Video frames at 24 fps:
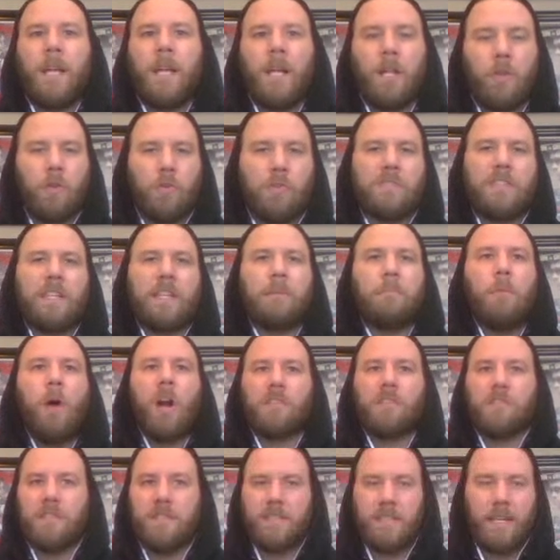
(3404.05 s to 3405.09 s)
it looks like
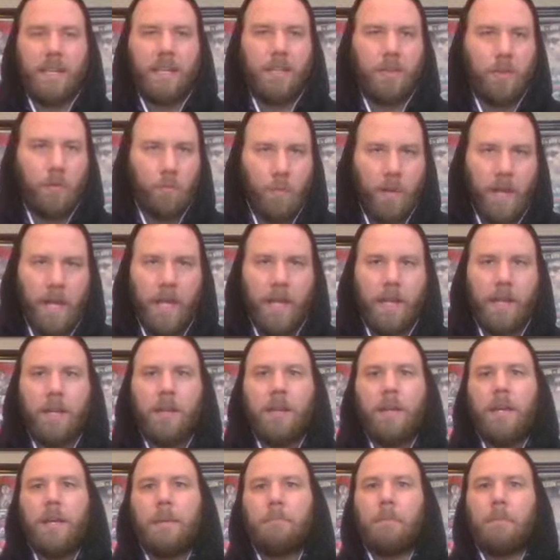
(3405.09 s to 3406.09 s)
Moxley's going to get the win,